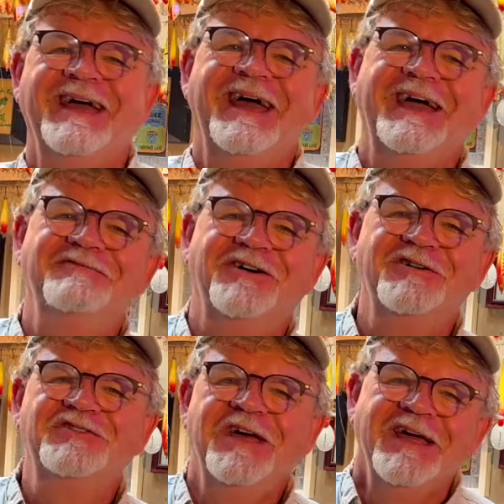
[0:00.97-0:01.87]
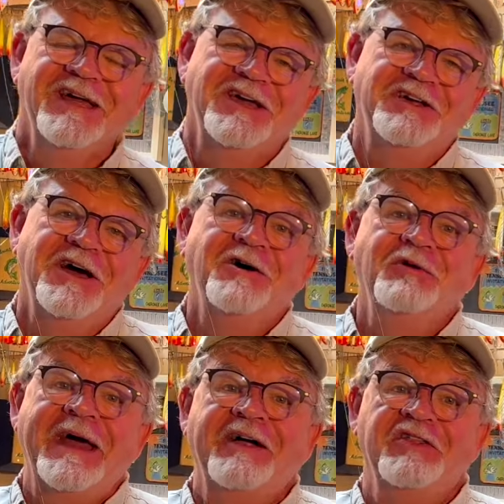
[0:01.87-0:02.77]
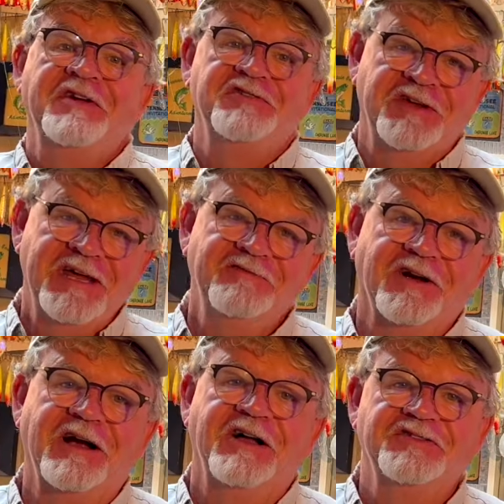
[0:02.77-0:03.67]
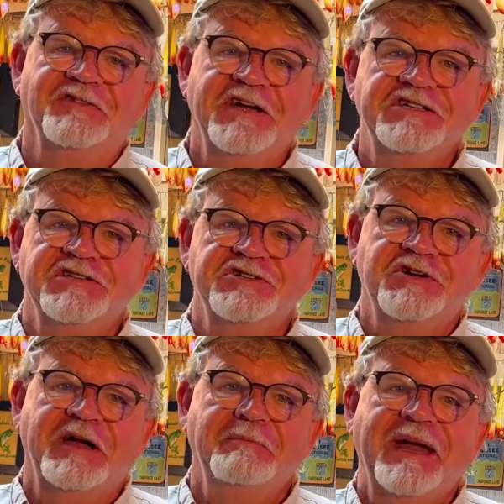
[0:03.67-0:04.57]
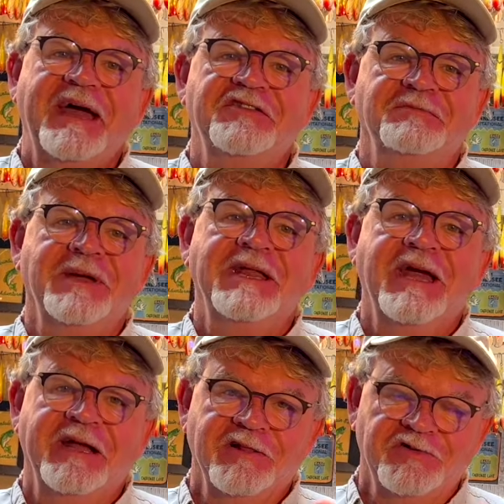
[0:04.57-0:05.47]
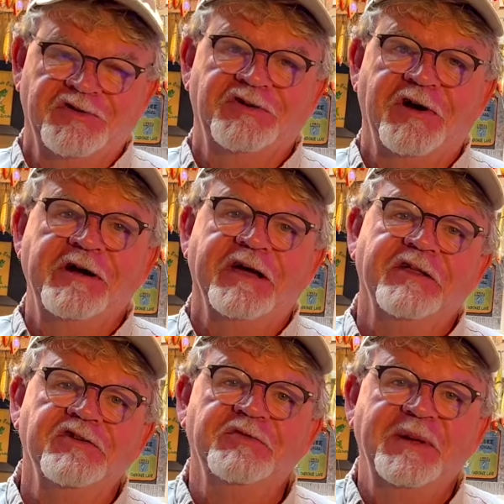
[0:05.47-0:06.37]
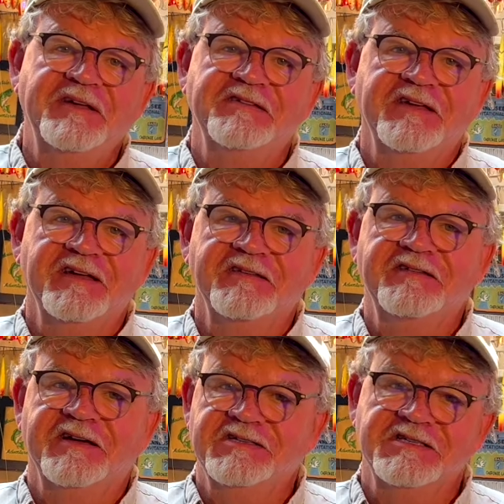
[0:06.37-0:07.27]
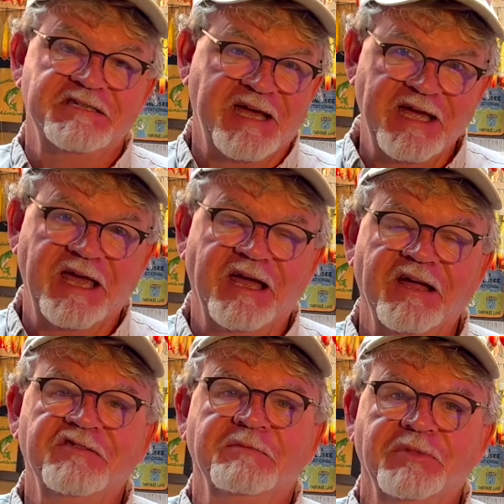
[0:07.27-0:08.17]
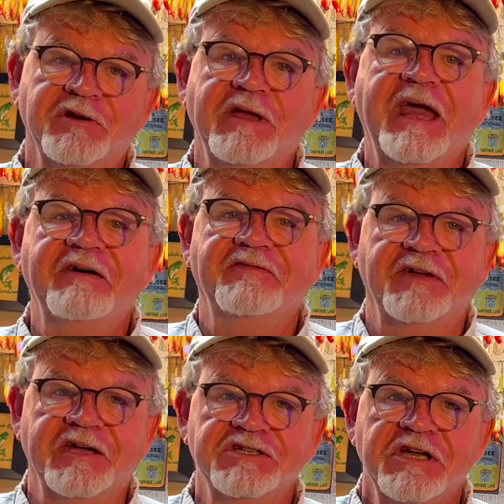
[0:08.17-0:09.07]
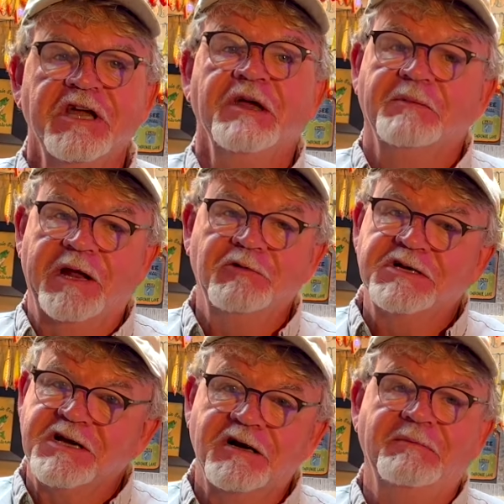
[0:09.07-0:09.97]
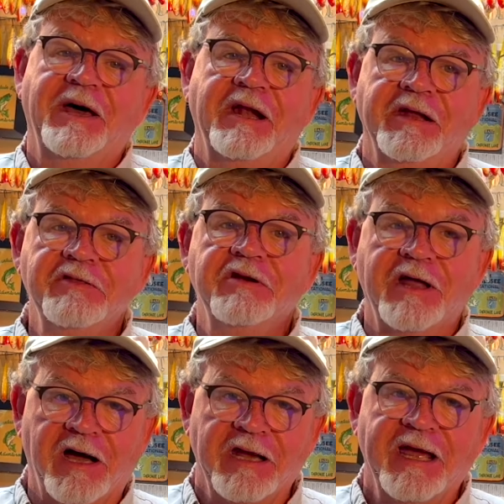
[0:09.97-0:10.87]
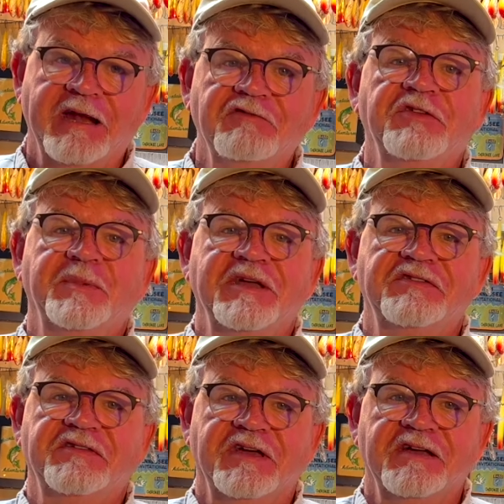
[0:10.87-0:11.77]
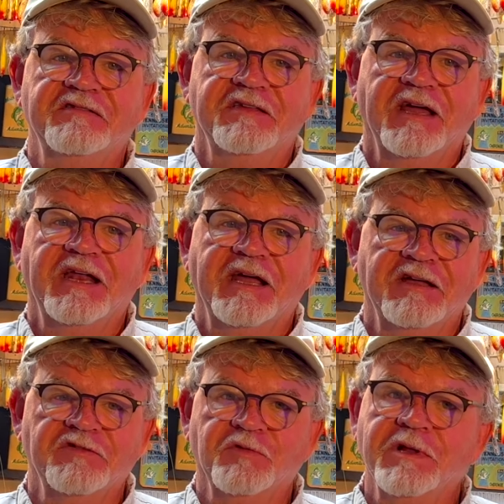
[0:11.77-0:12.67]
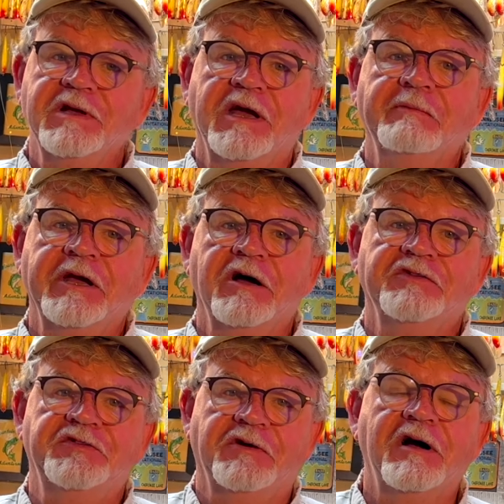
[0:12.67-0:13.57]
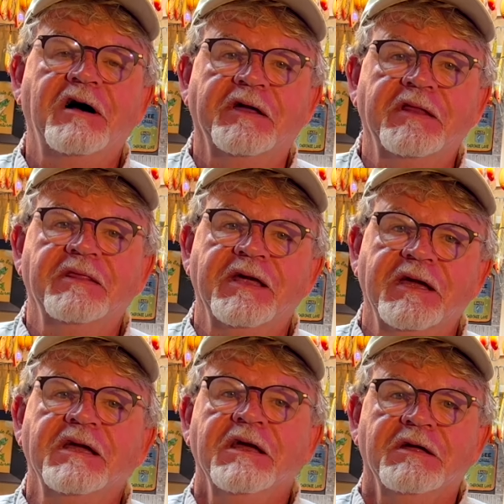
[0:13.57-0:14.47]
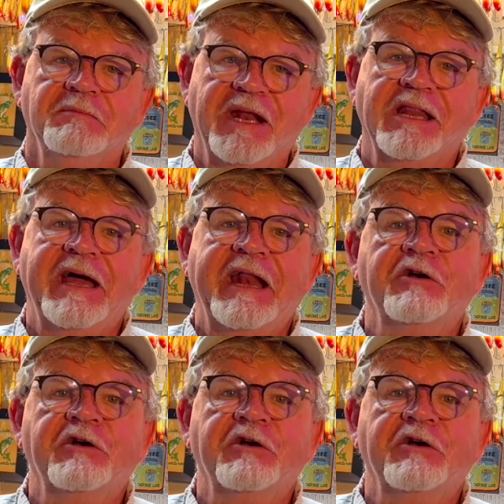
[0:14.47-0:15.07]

Hey folks, you know now that there's a need for conservation of striped bass, many anglers are turning to other species such as snakeheads and blue catfish. I want to talk about another non-native species that is really coming on strong in the mid-Atlantic